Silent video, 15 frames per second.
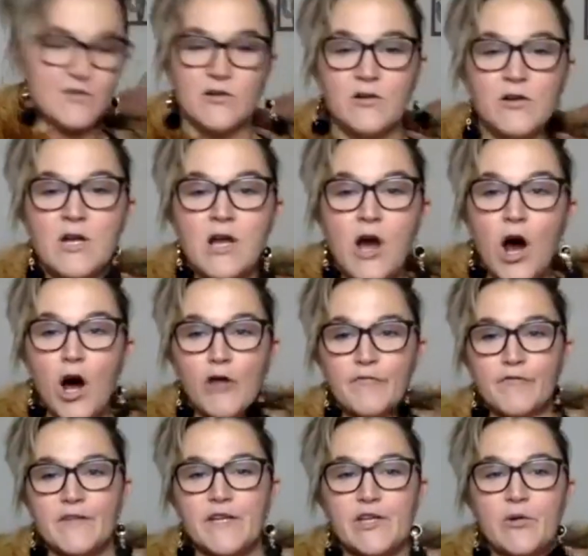So
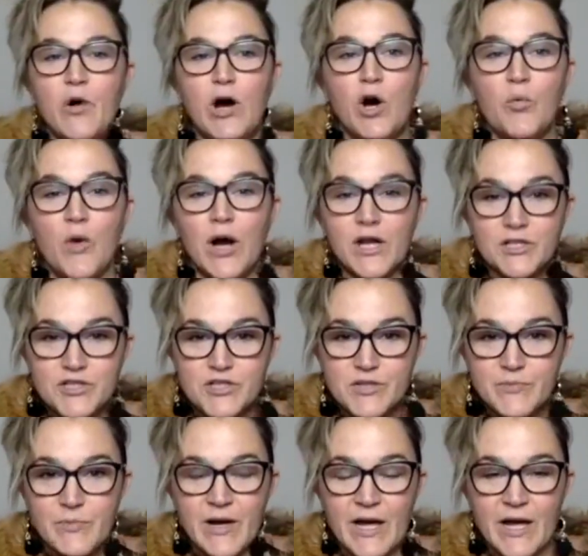hopefully you all
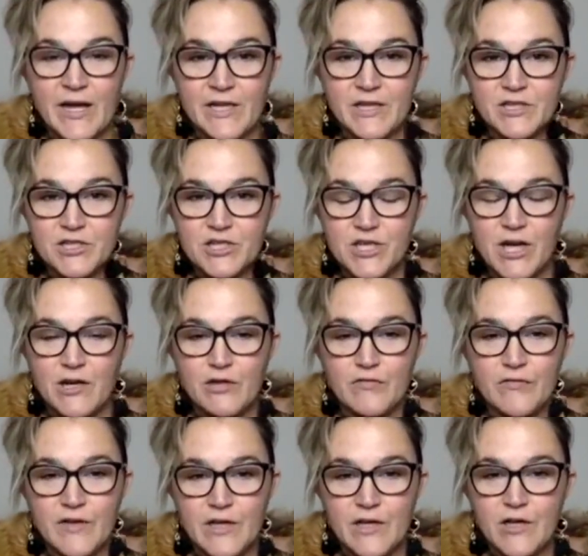watched my shadow
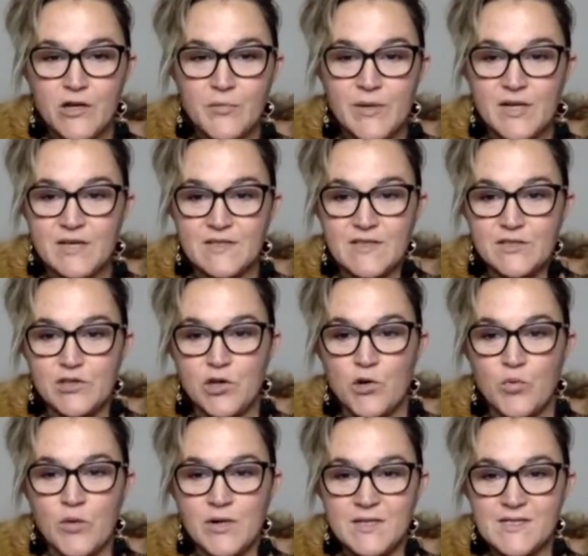video, because I
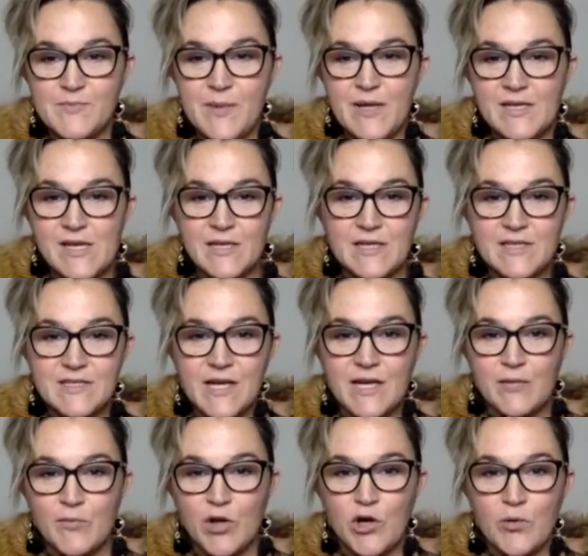don't want to spend any
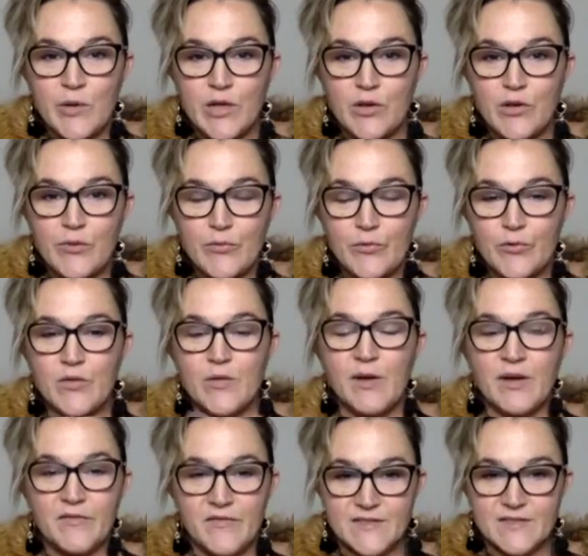time going through the
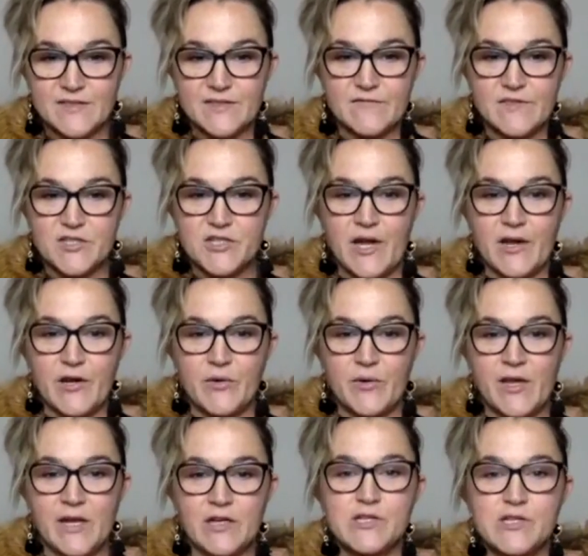metaphysics of the shadow
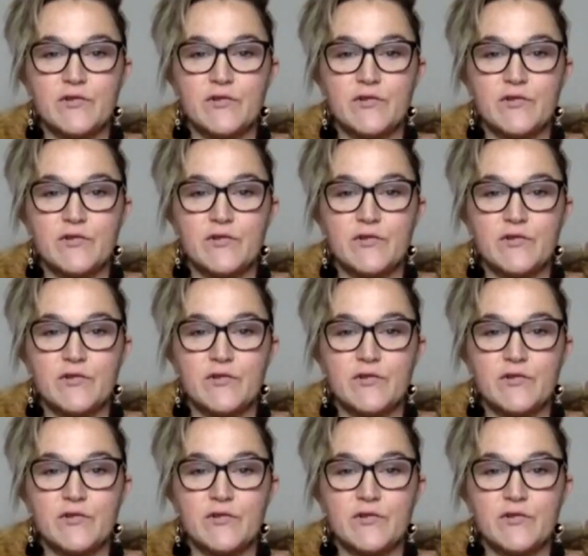here.